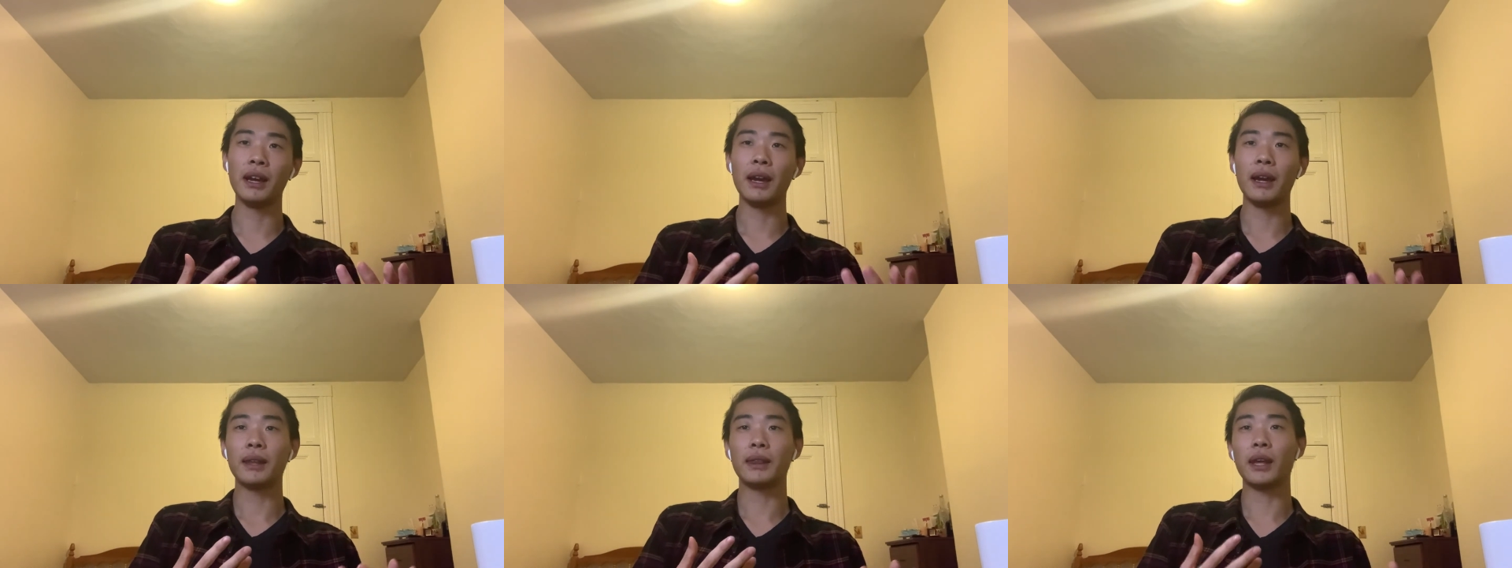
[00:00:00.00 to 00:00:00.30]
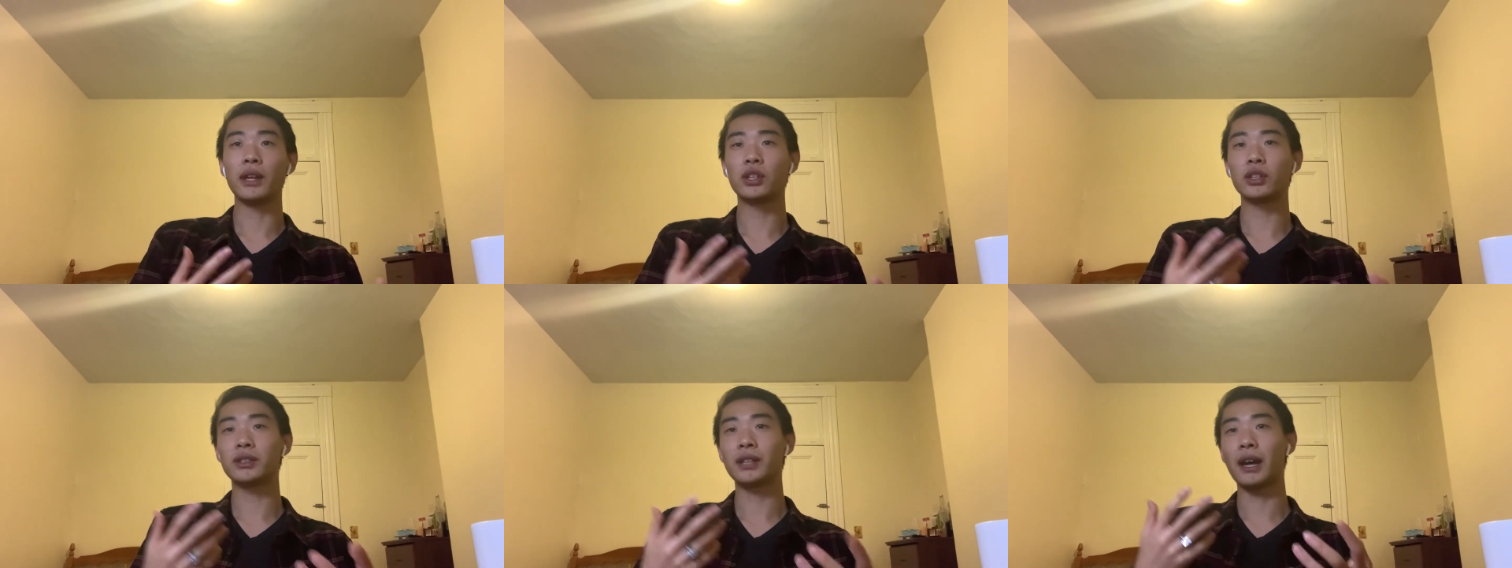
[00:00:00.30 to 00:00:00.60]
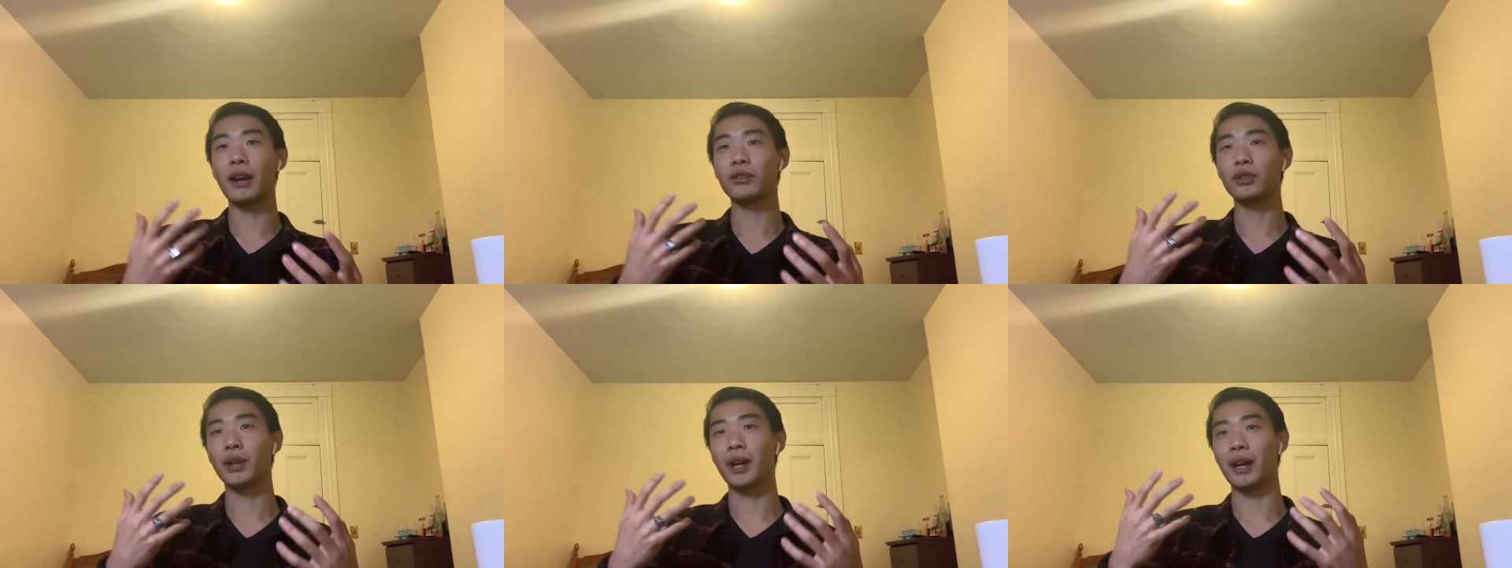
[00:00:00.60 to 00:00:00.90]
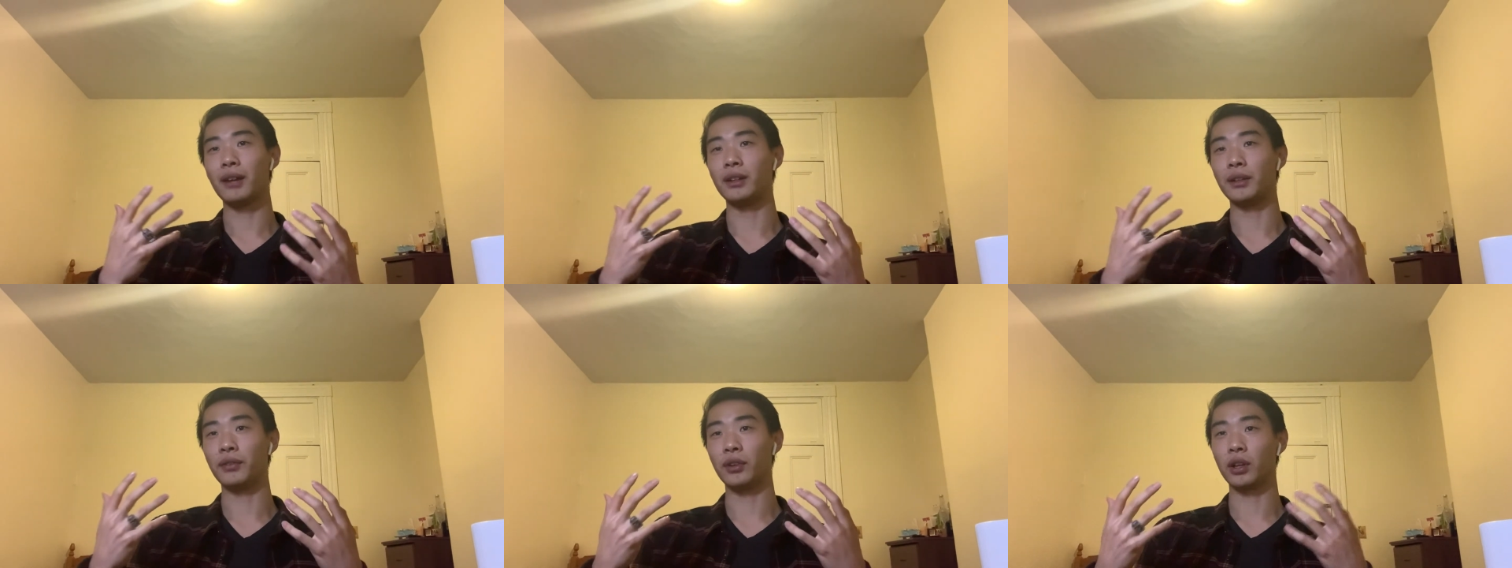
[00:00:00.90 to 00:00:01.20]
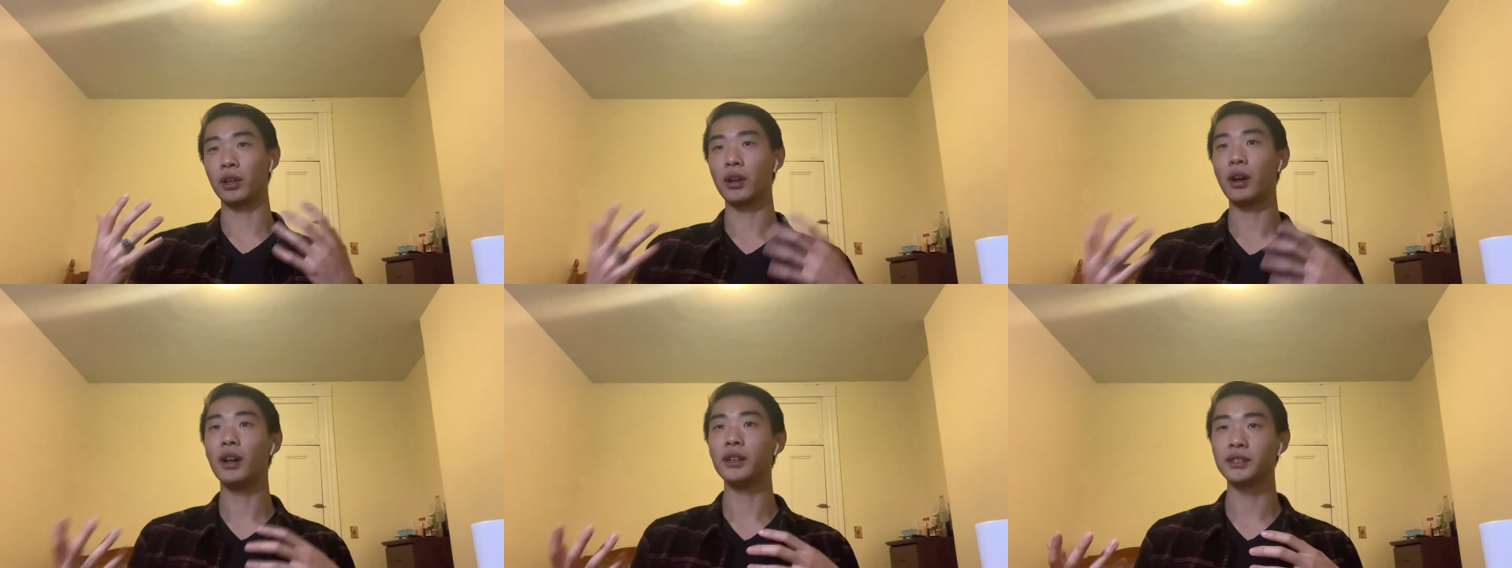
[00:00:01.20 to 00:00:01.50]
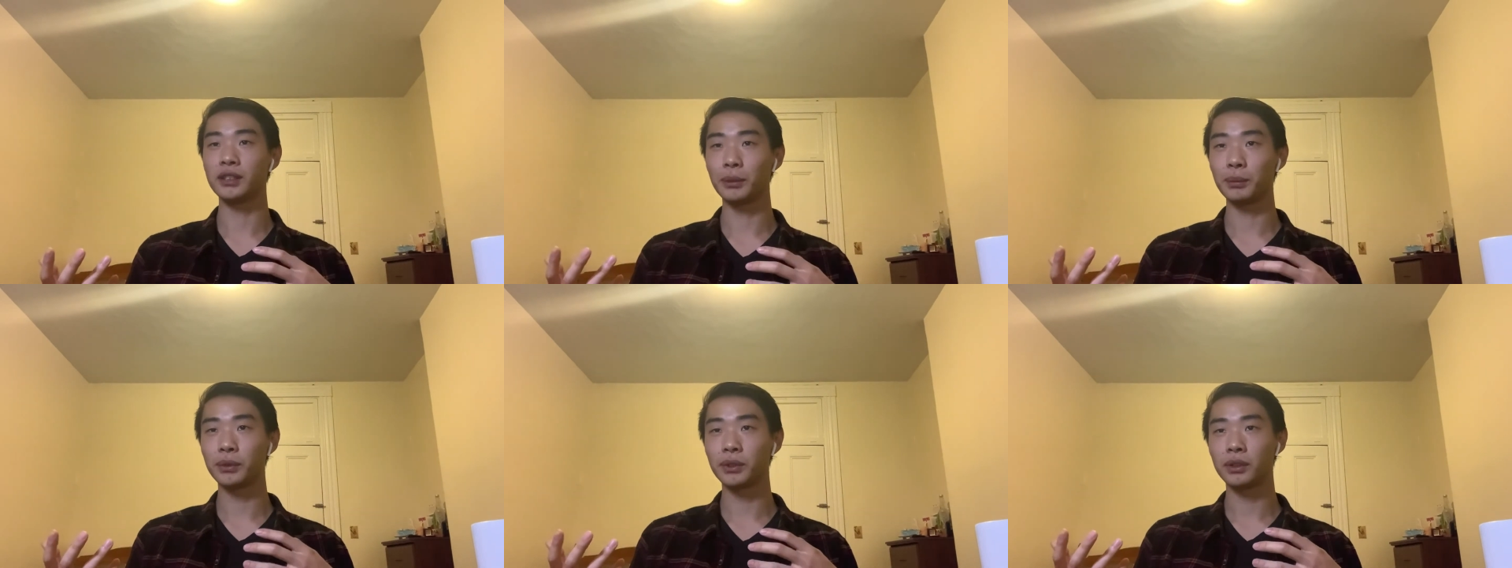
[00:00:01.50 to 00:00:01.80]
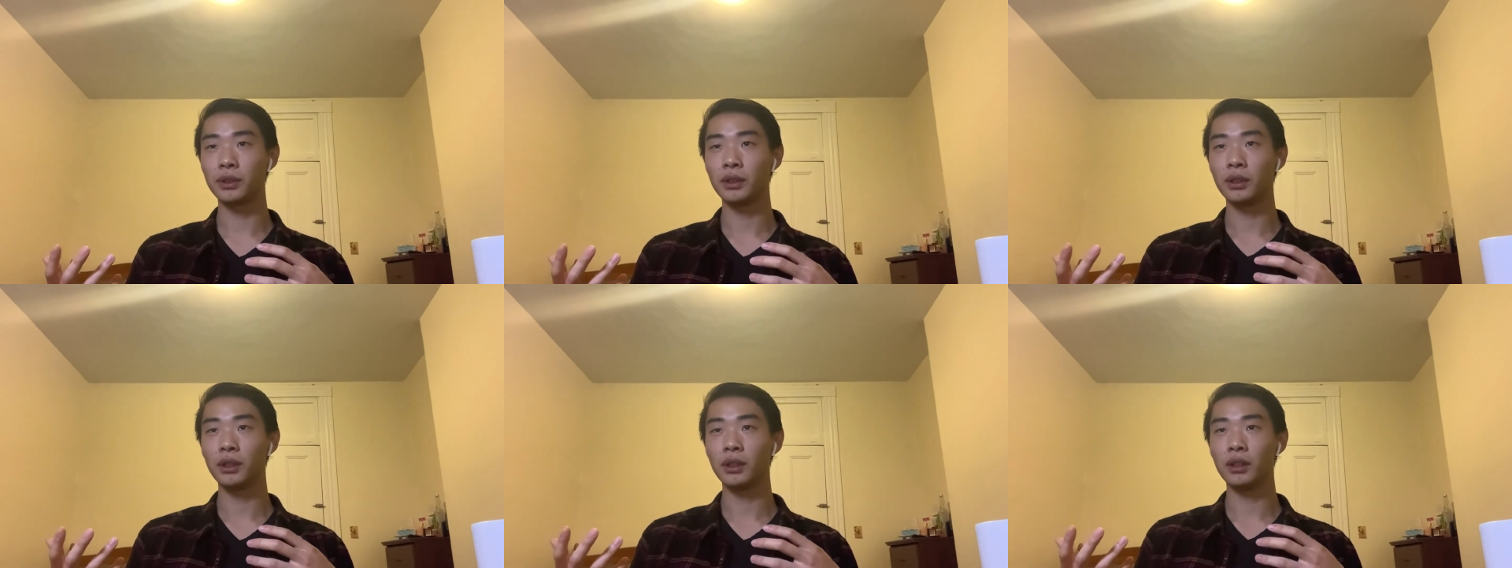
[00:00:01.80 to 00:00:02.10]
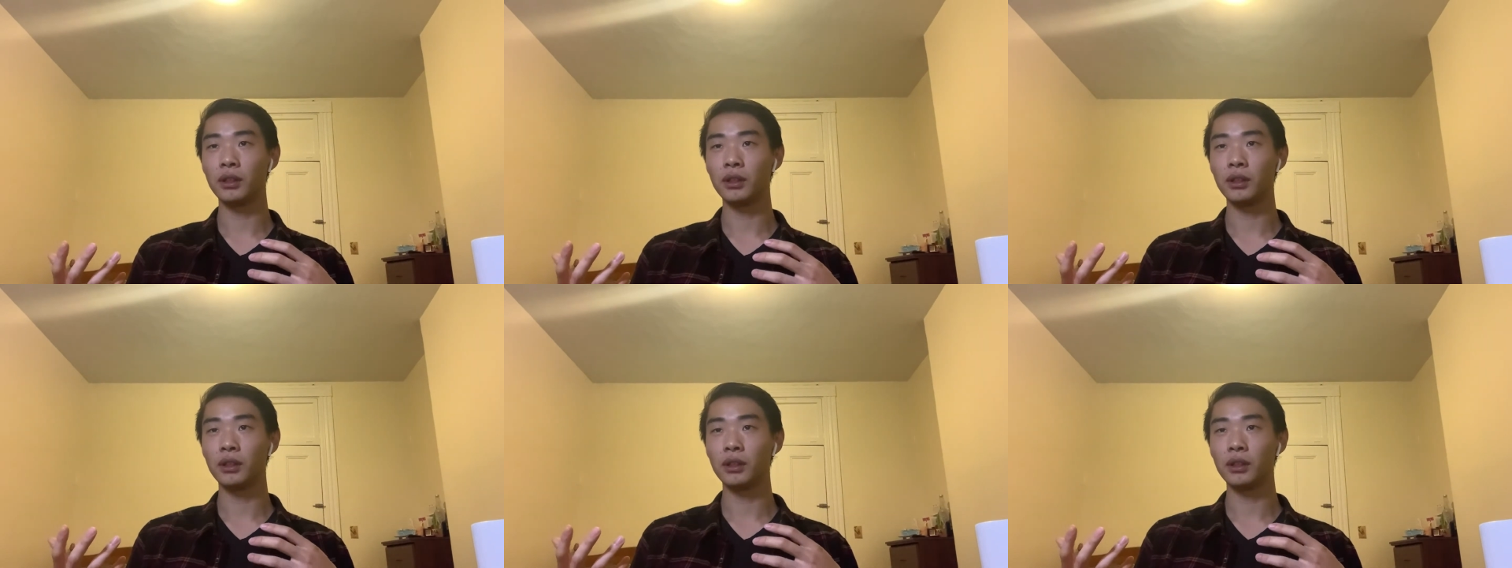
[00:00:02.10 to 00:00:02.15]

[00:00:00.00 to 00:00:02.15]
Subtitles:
they just have to have different concepts.